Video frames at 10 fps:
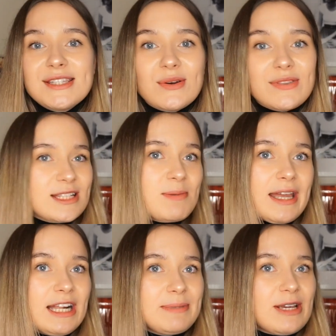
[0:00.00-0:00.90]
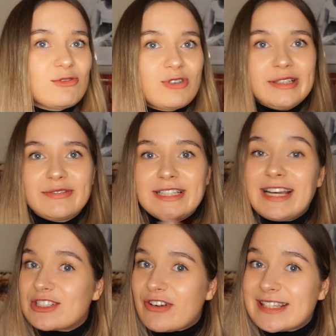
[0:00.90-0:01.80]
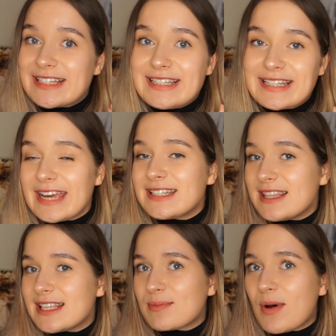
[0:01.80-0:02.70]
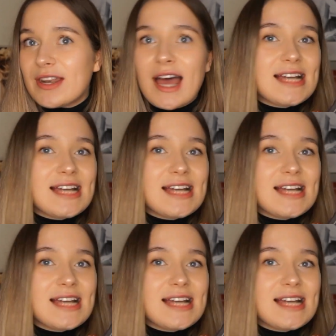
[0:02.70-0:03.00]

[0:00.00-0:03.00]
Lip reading: So that's why it'll be really interesting to get to this one,